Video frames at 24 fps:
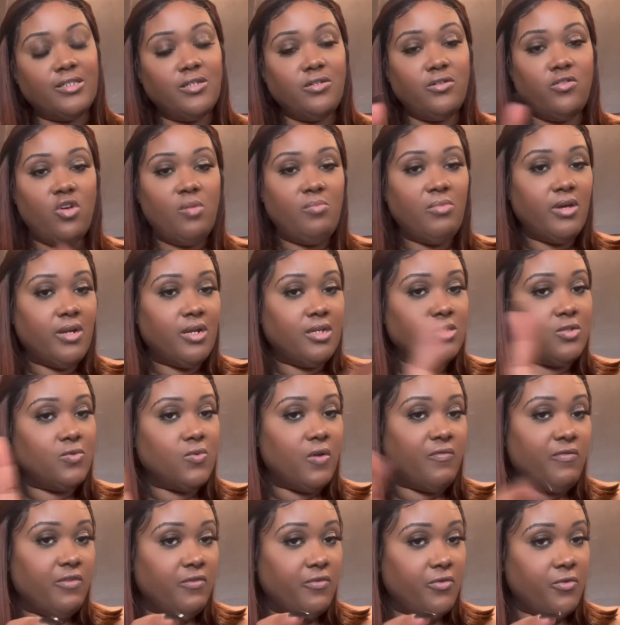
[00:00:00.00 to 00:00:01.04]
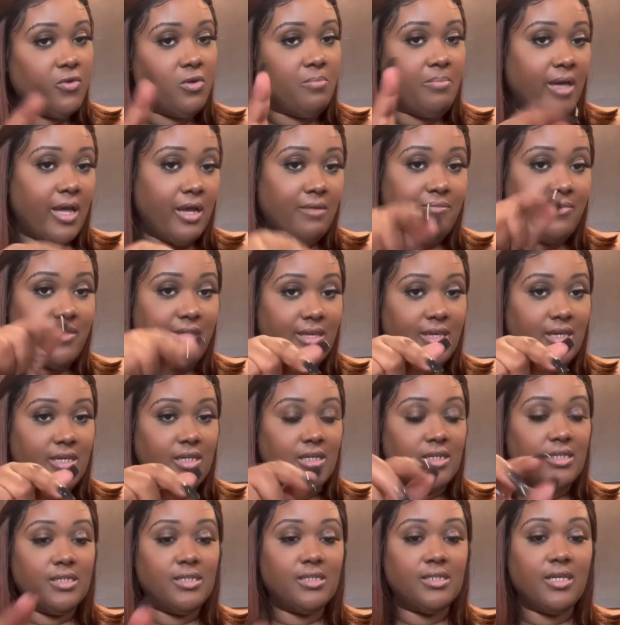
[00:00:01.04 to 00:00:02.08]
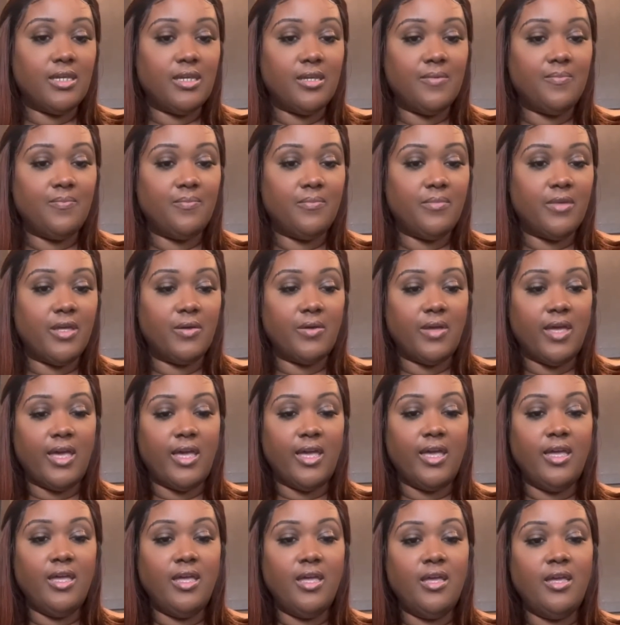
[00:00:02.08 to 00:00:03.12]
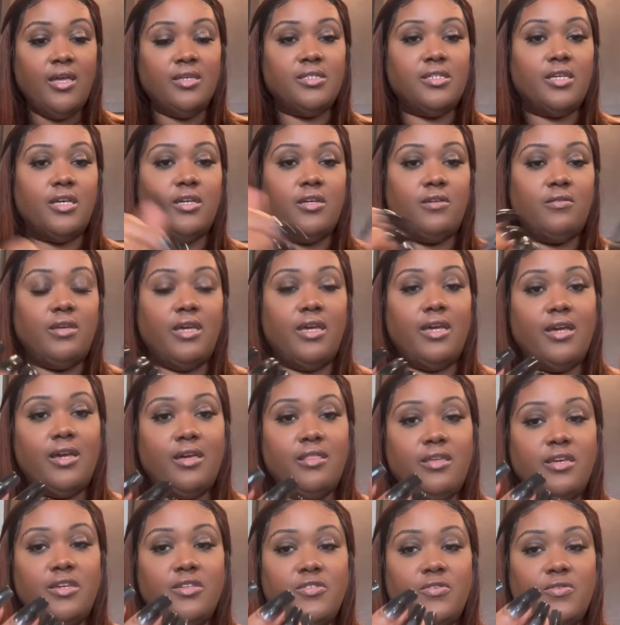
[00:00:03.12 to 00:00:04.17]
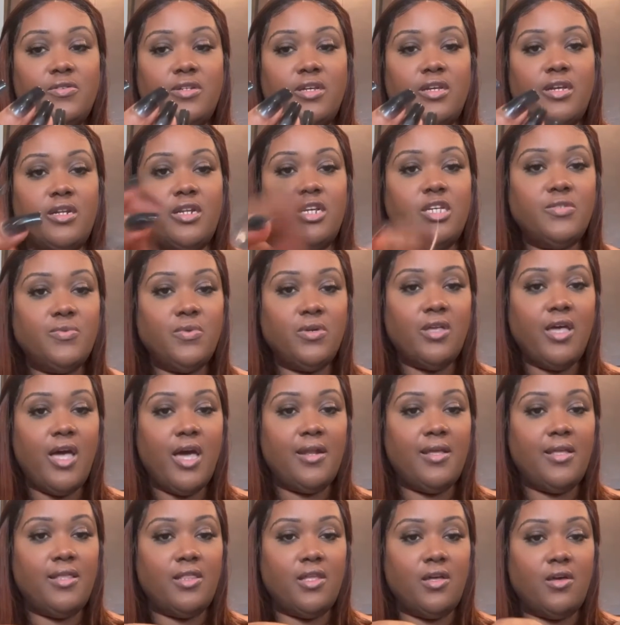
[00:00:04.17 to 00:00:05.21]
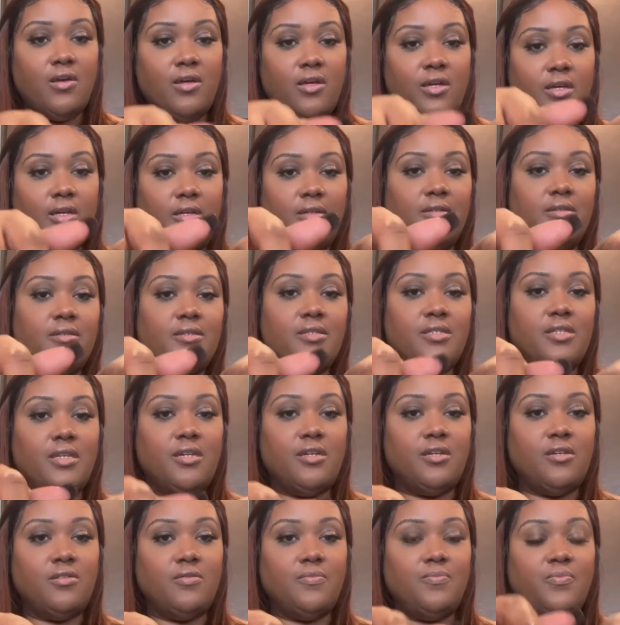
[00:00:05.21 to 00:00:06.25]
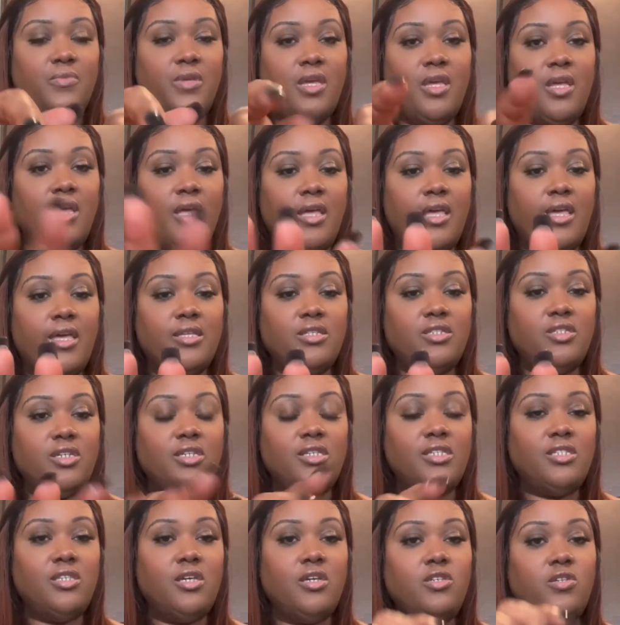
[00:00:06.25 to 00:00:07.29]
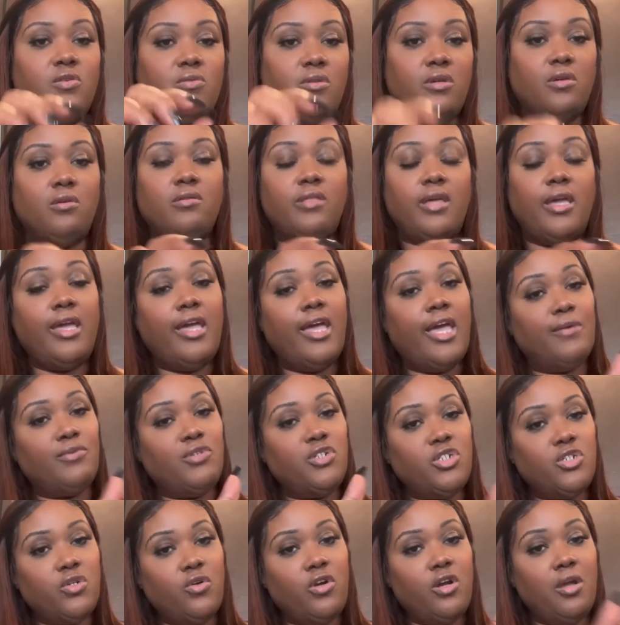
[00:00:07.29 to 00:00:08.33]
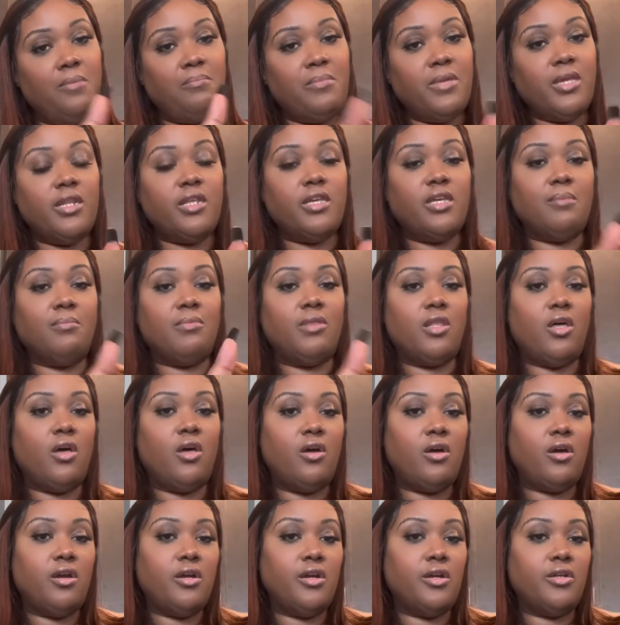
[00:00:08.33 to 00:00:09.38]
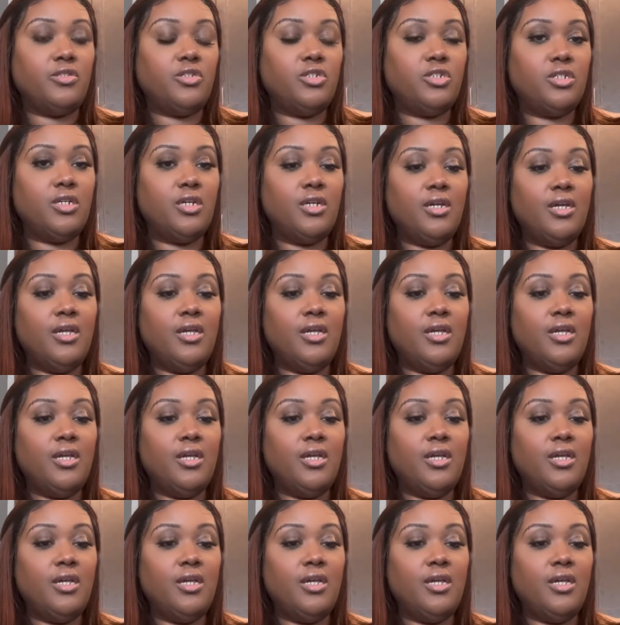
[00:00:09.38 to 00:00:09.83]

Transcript: You know I'm gonna do a review about these okay so yeah these are done these were kind of long so and just so you know they have short medium large